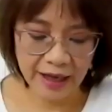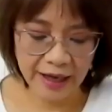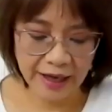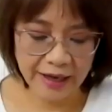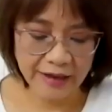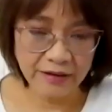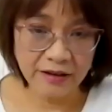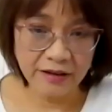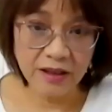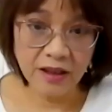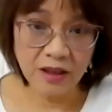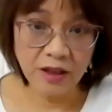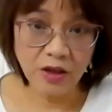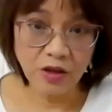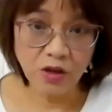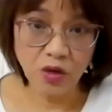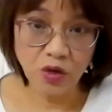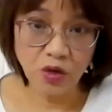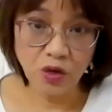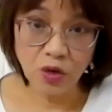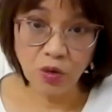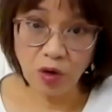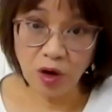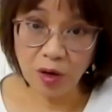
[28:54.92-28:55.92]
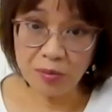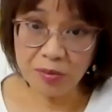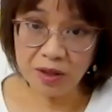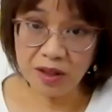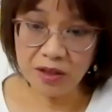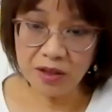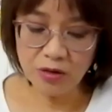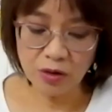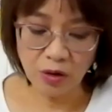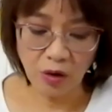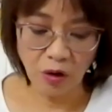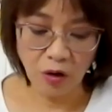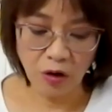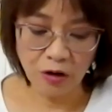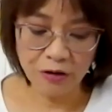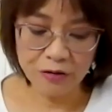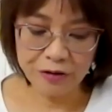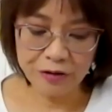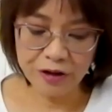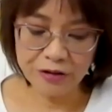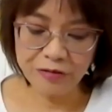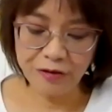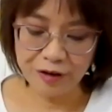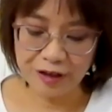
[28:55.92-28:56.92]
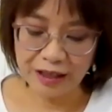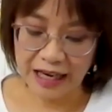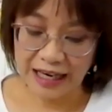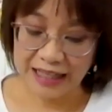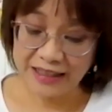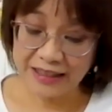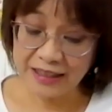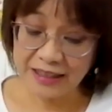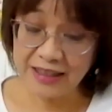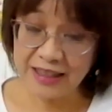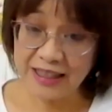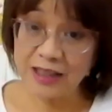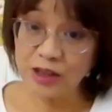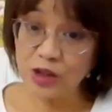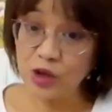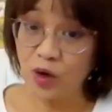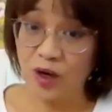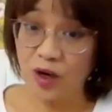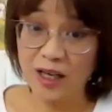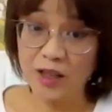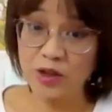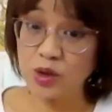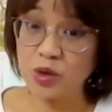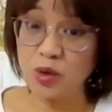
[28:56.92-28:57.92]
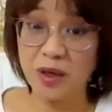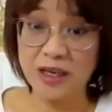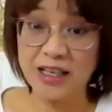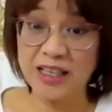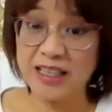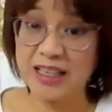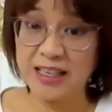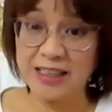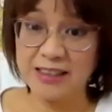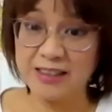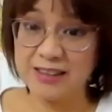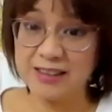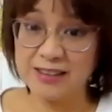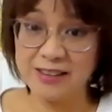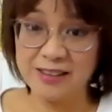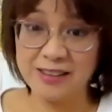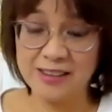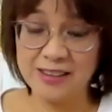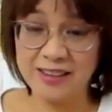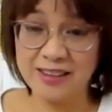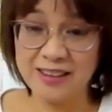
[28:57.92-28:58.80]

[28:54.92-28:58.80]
And do you want me to offer it for 90 days or 120 days?